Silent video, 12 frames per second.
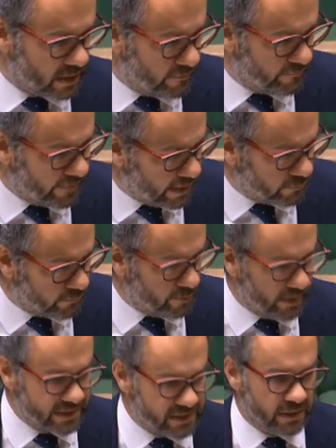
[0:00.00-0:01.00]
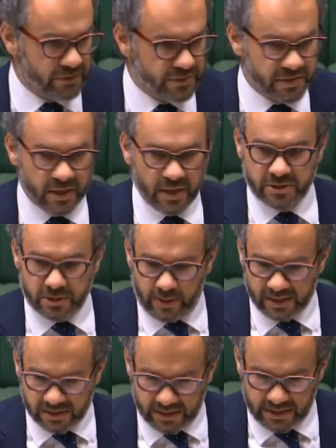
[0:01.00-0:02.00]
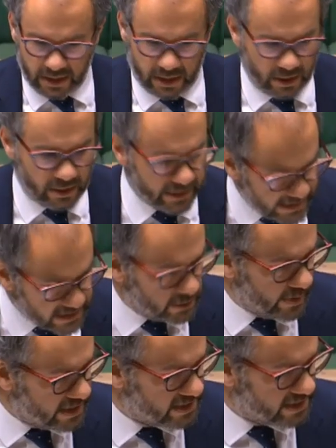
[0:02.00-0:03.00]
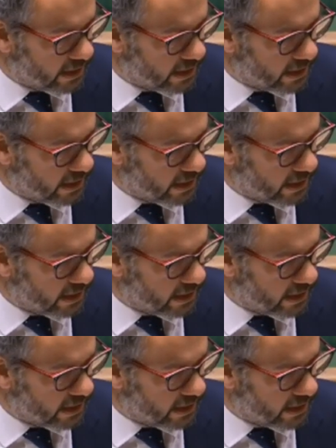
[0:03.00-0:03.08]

fellow group litigants to actually get to a